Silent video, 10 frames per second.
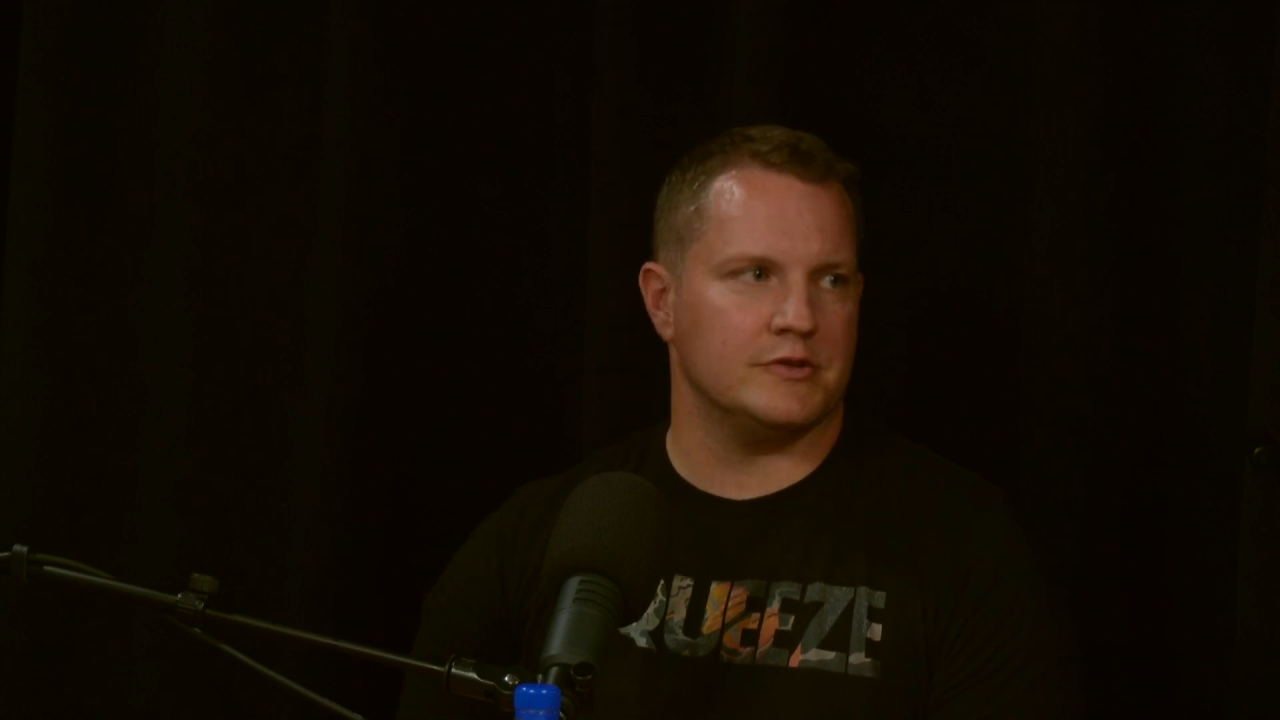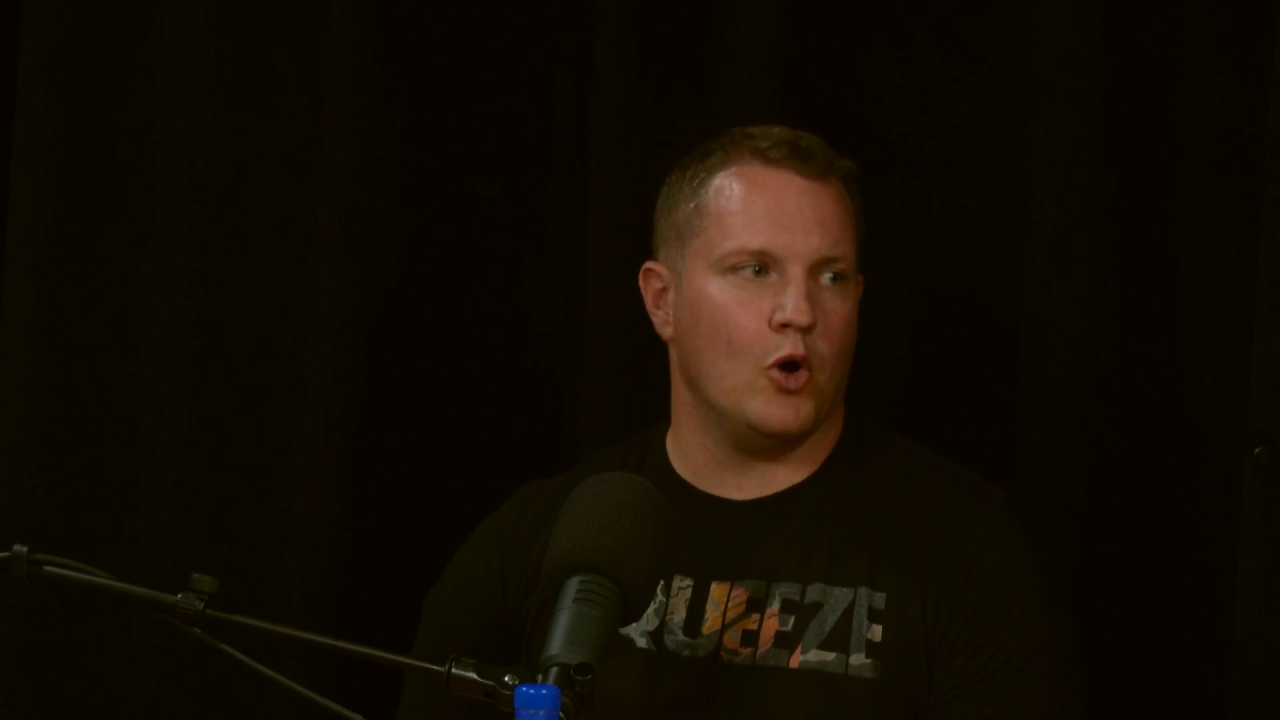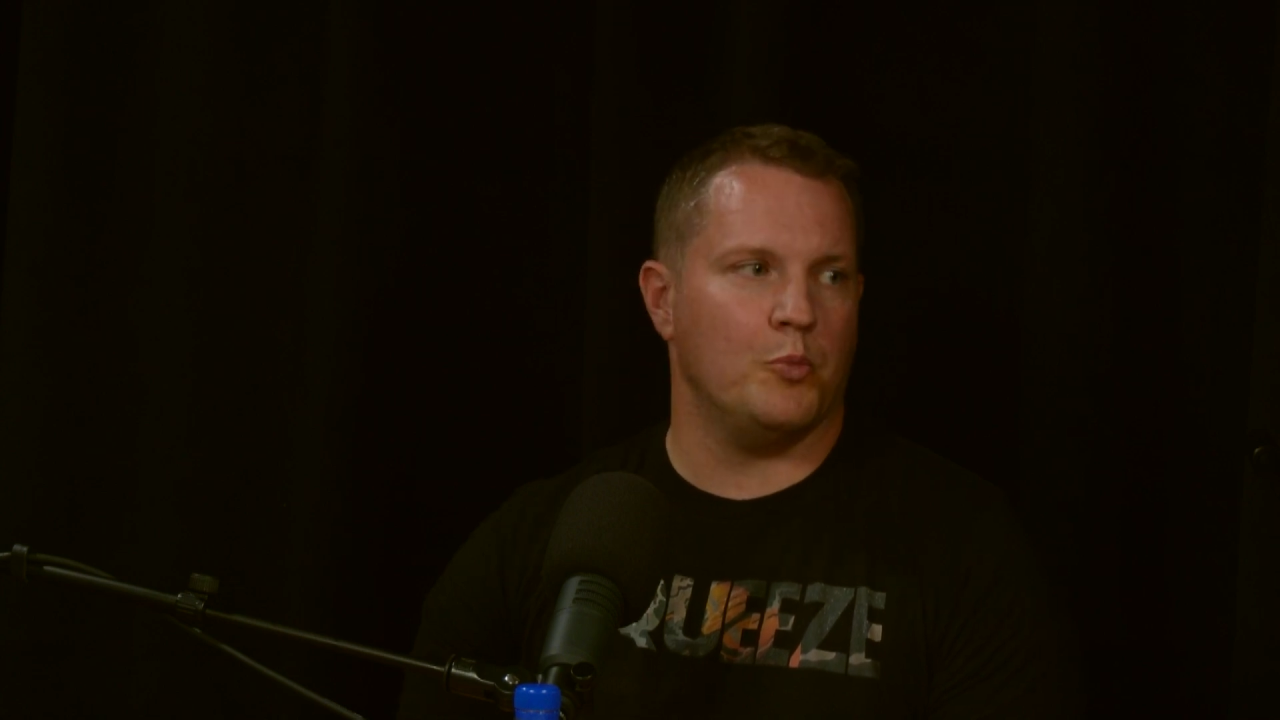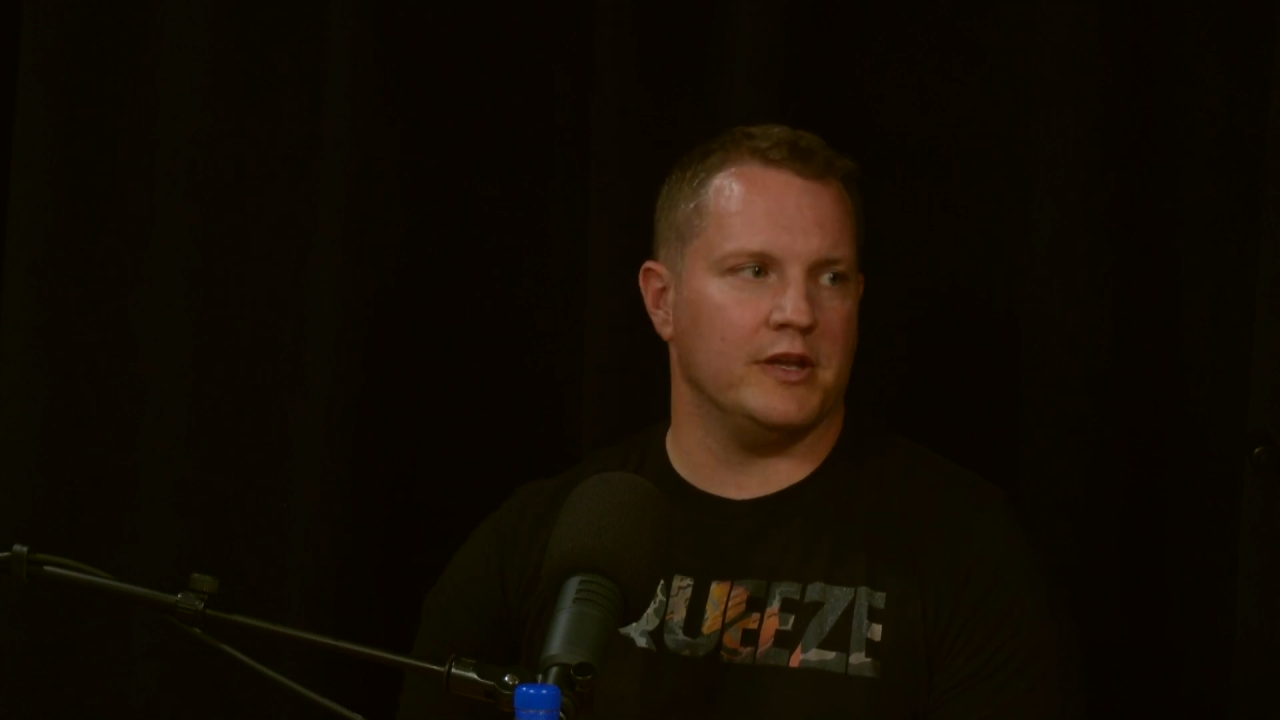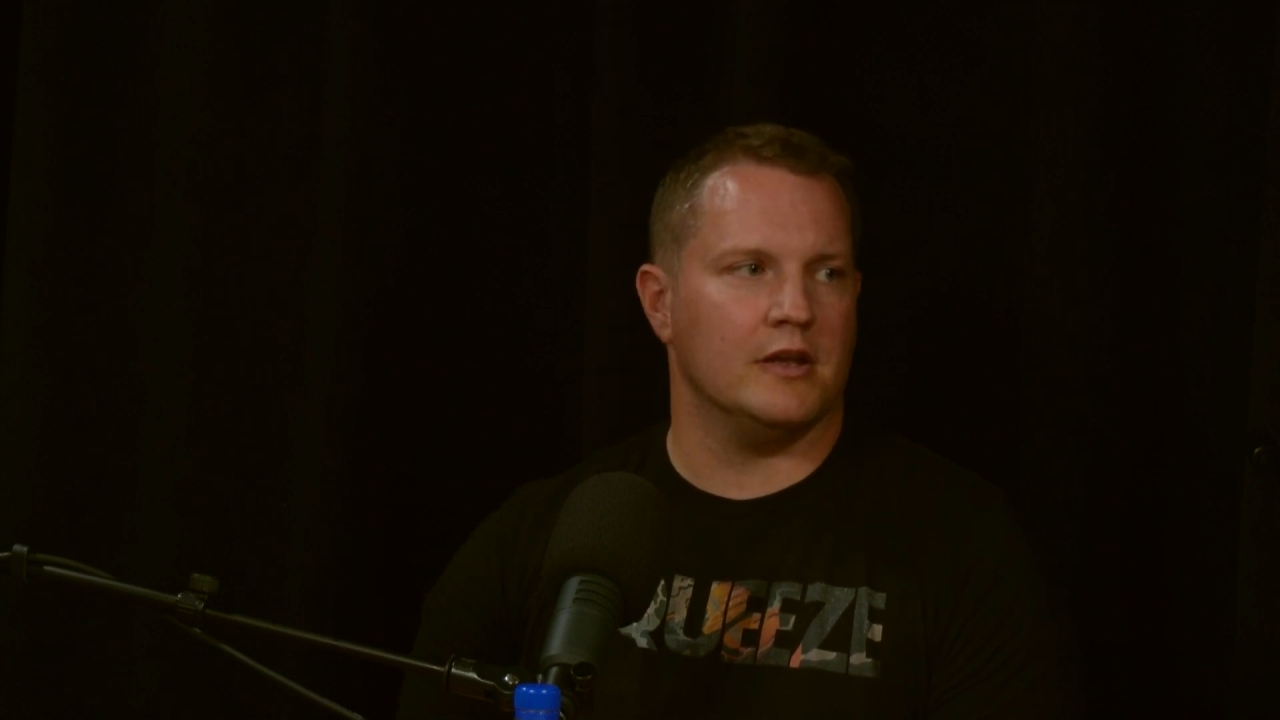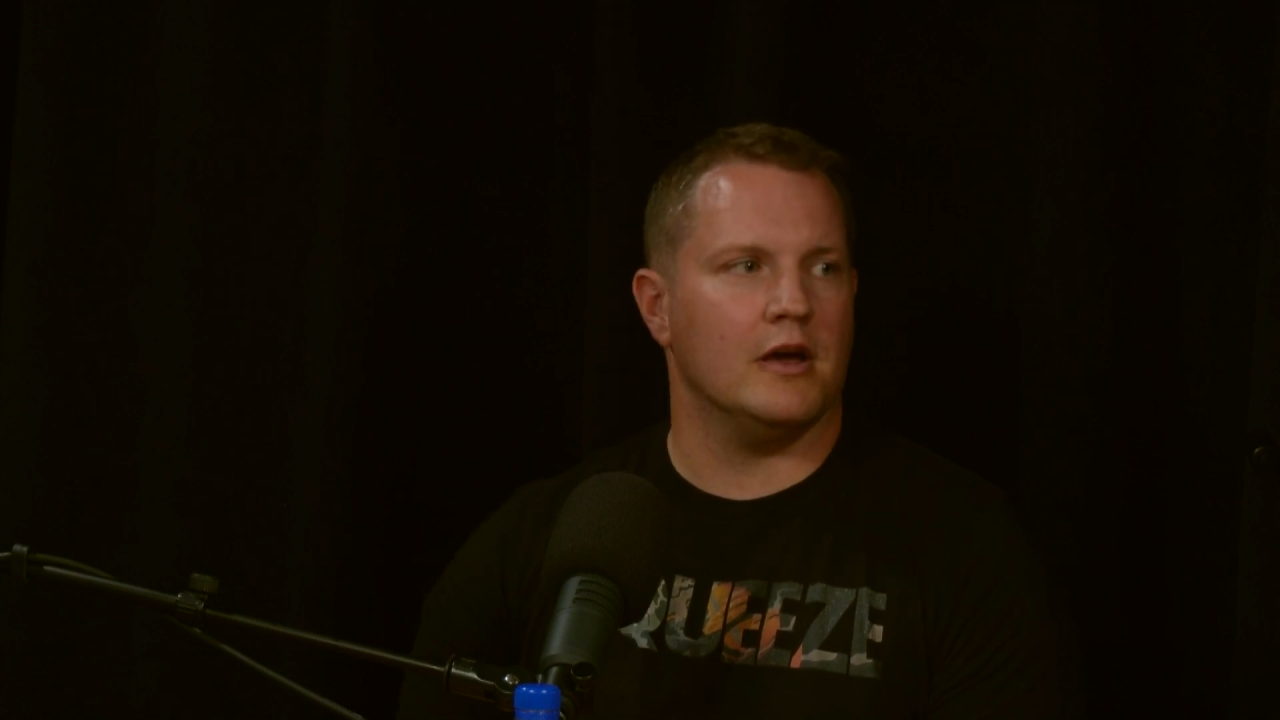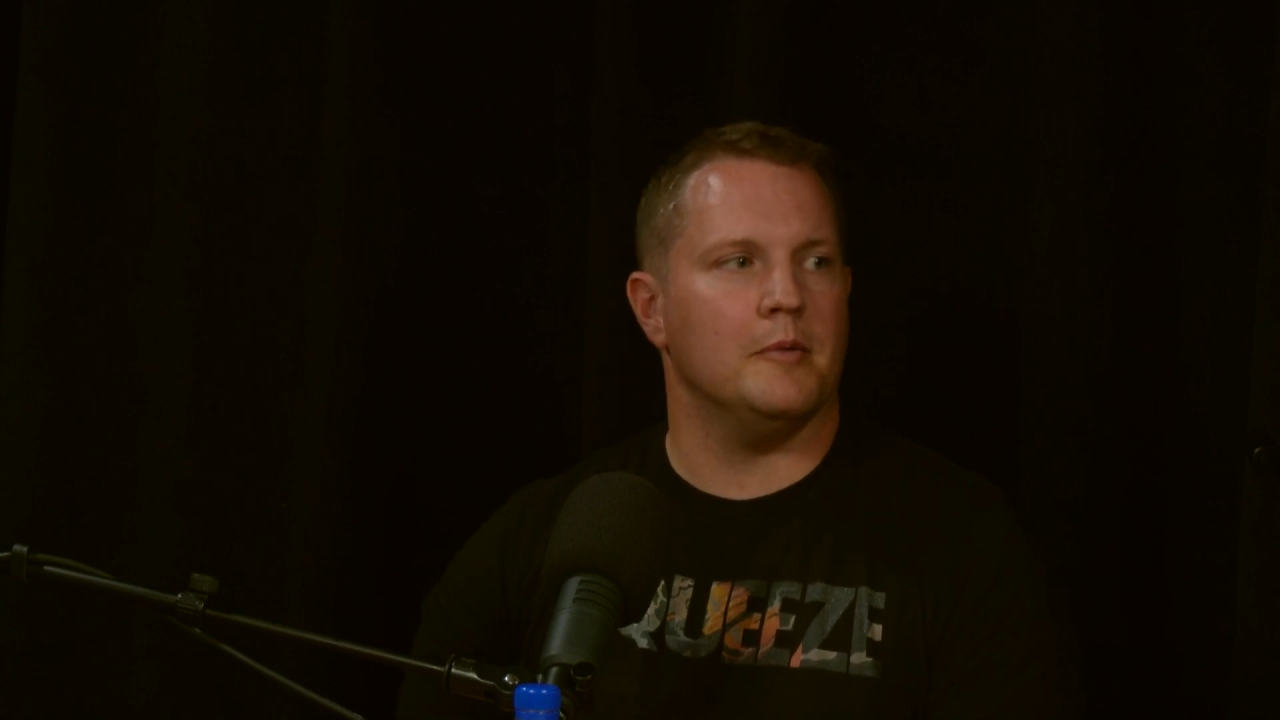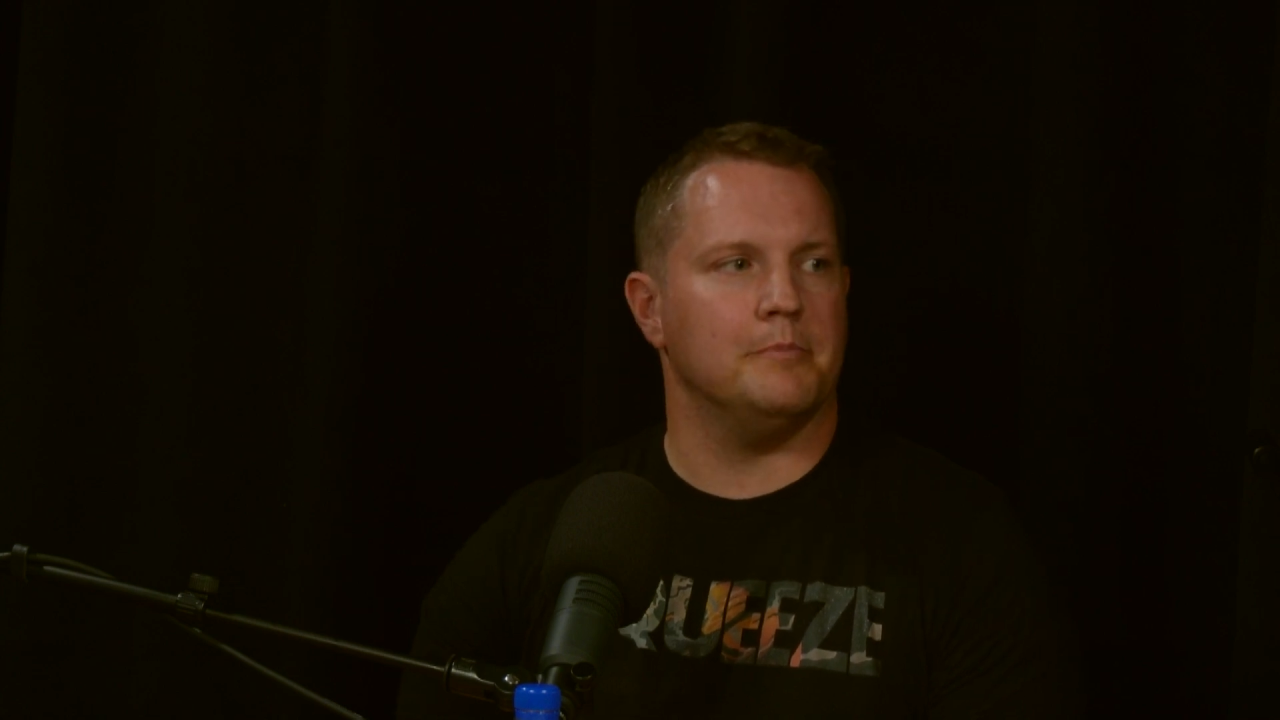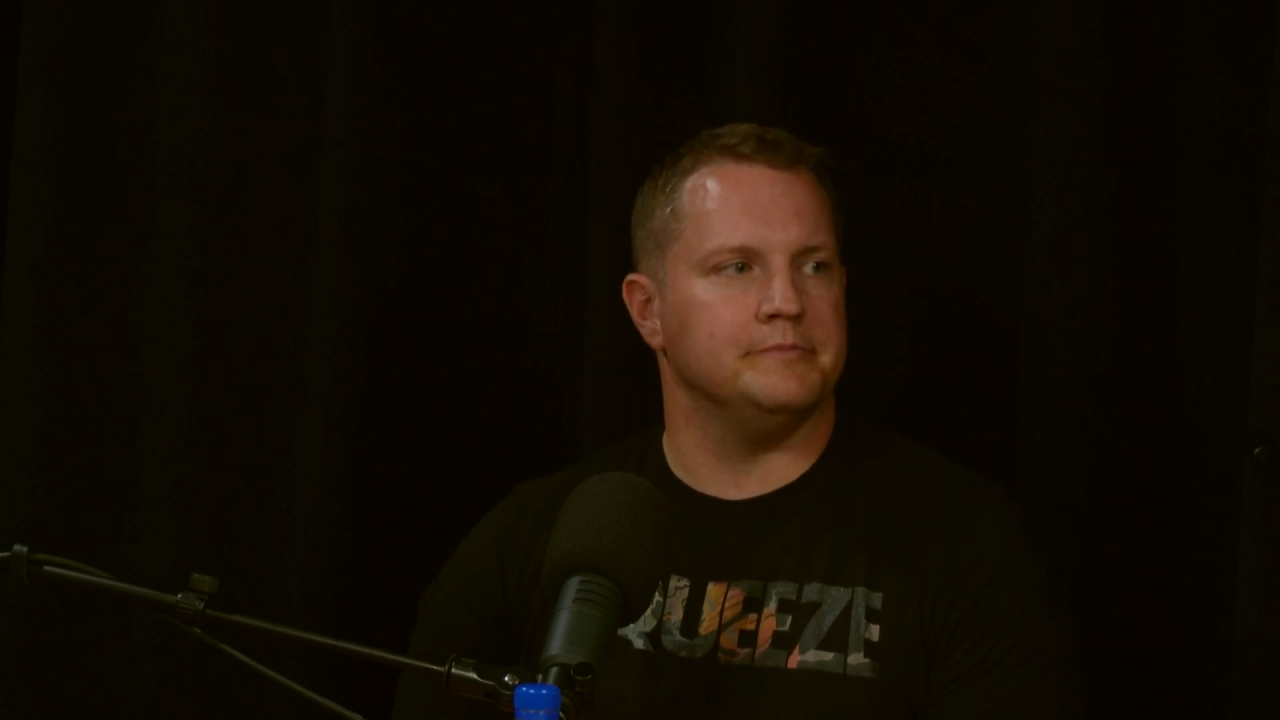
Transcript: opening it up.